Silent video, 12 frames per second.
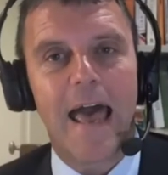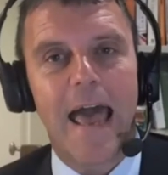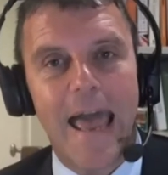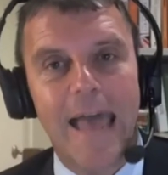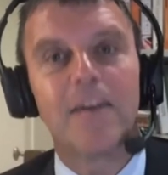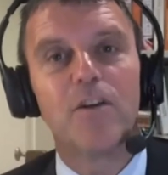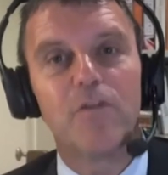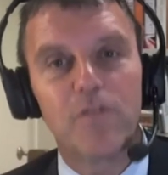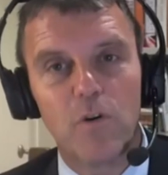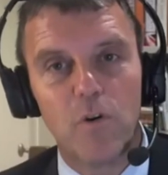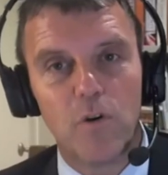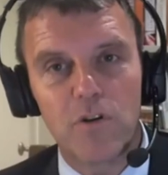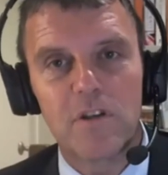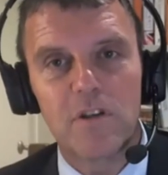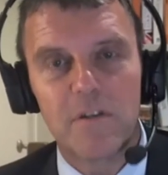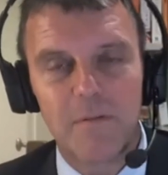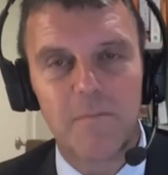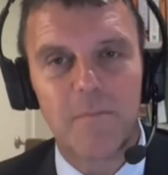And of course,
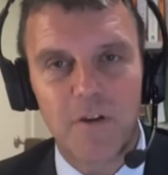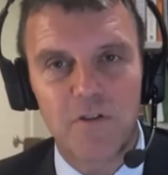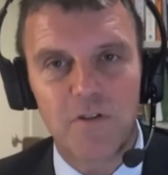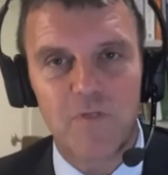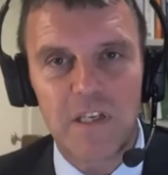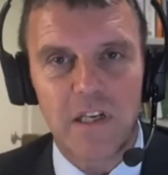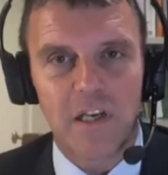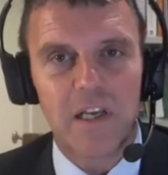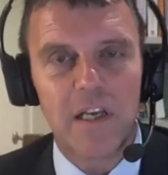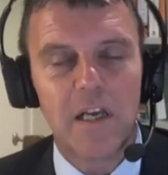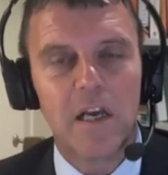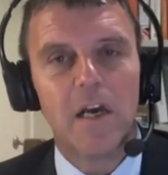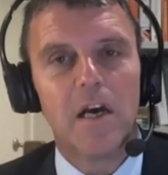most recently,